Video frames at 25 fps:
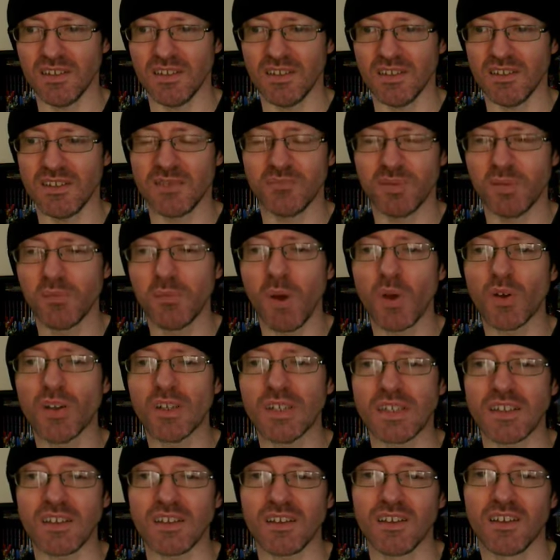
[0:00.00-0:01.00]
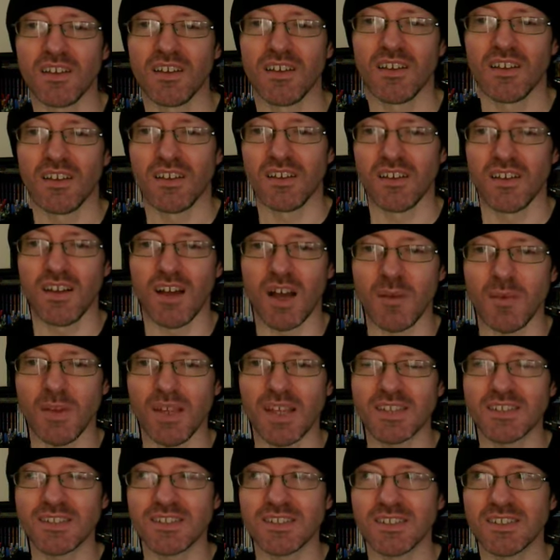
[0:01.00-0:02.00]
is promoting. I
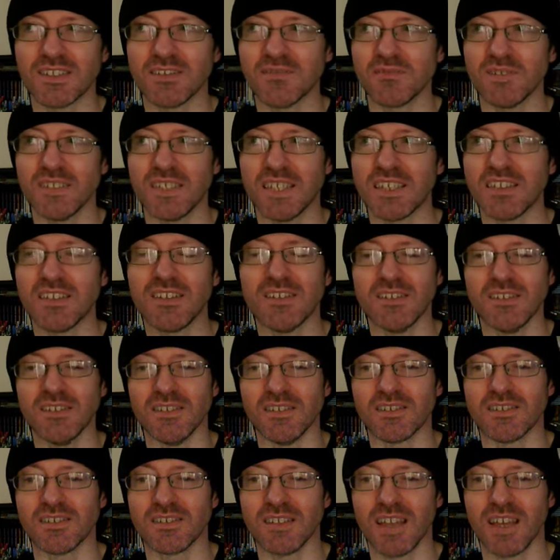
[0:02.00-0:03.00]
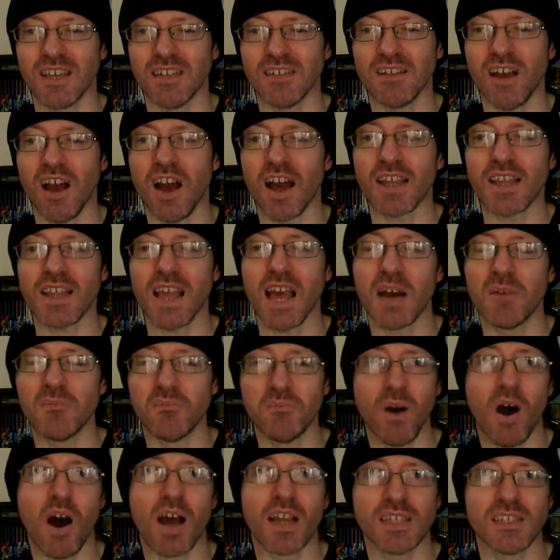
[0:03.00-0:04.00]
mean, it's just ridiculous. And I
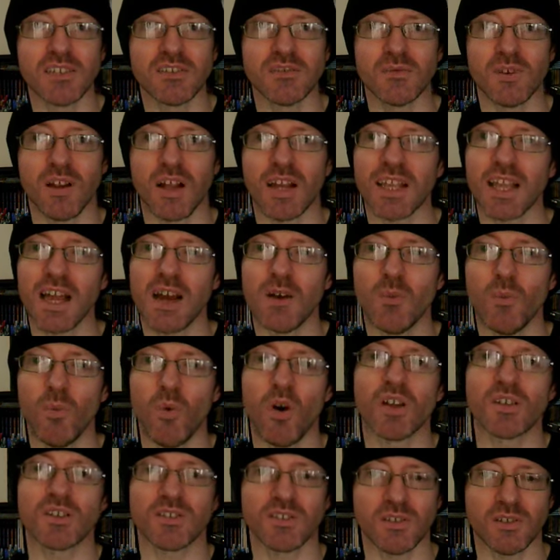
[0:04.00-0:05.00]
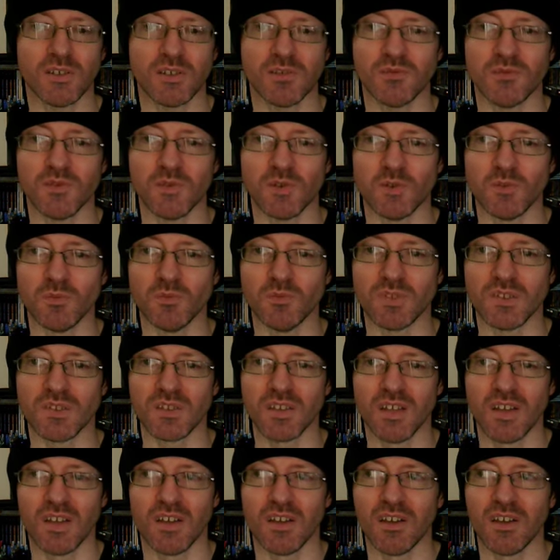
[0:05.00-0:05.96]
can't buy into it. I can't watch those films.